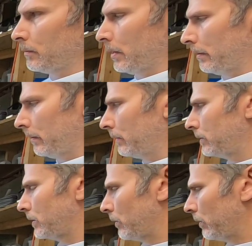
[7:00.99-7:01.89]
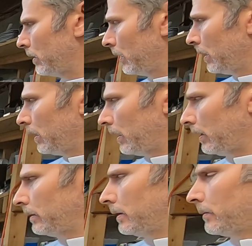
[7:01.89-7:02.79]
method. So I
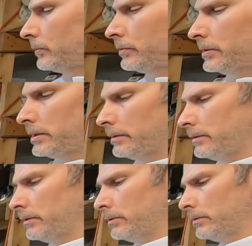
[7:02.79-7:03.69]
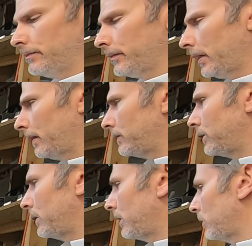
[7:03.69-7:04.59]
ended up switching to hand
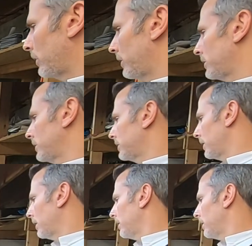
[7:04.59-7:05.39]
sanding with just a